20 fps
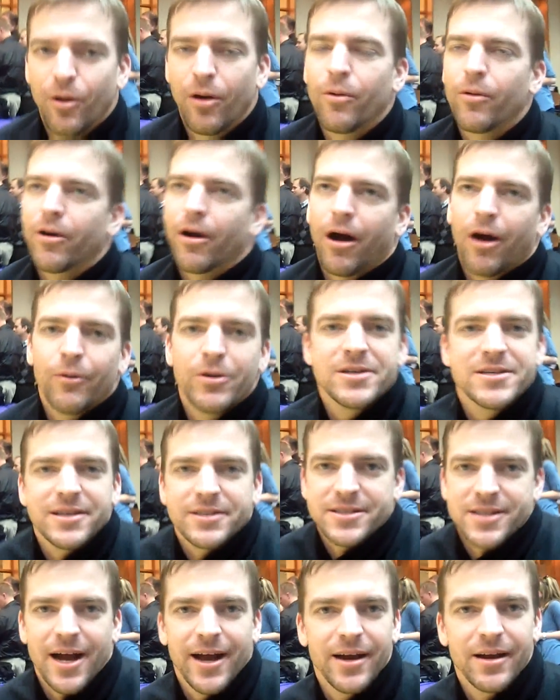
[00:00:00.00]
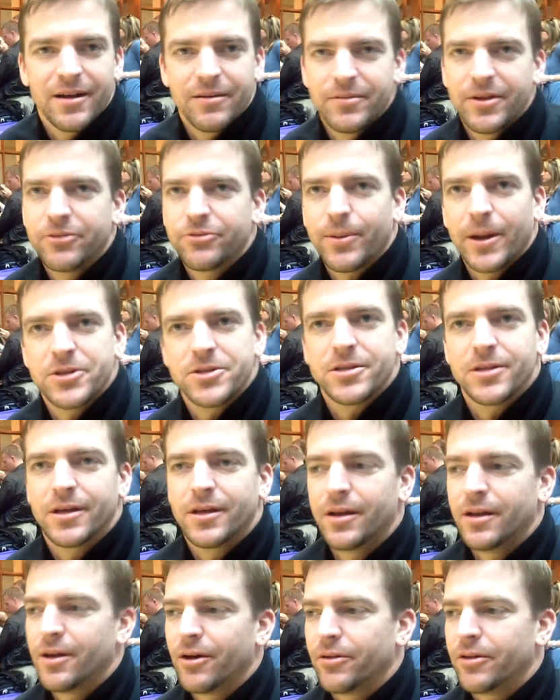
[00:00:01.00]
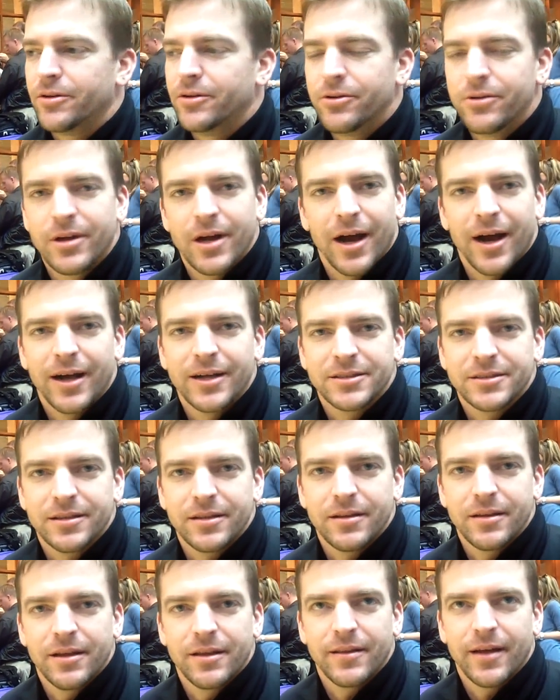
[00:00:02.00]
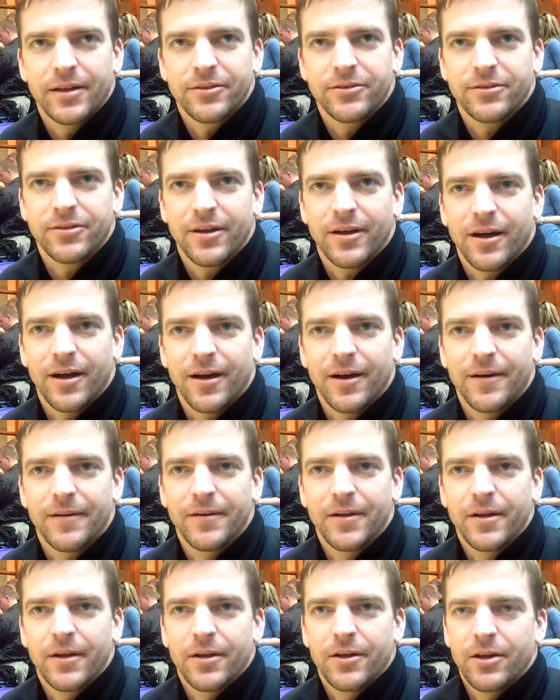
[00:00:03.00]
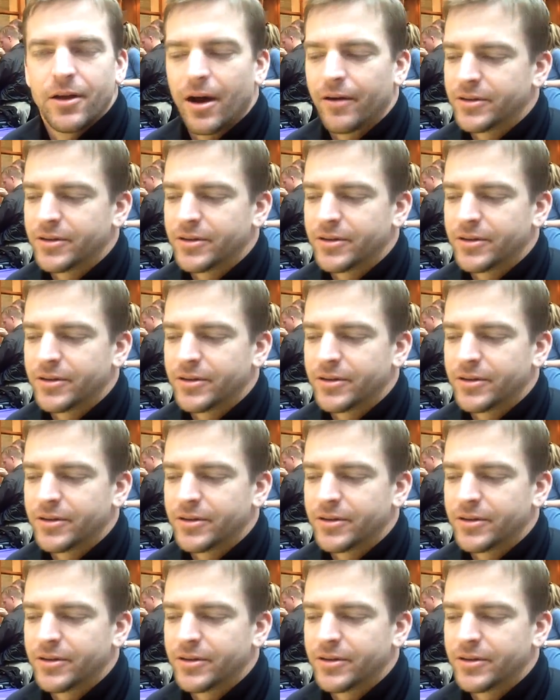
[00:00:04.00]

Well, we're always excited, especially the new guys, and that's you